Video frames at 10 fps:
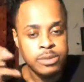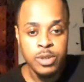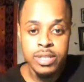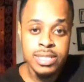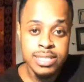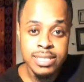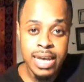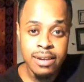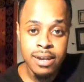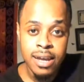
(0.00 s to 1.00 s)
So this is
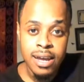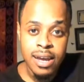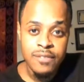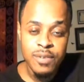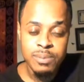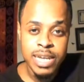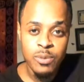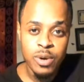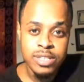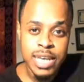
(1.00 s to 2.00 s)
Zen from Zen
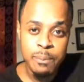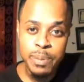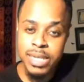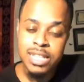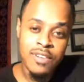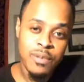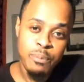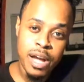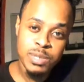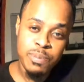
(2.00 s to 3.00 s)
World saying peace, love, and
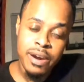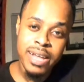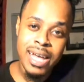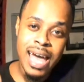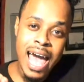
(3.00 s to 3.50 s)
prosperity.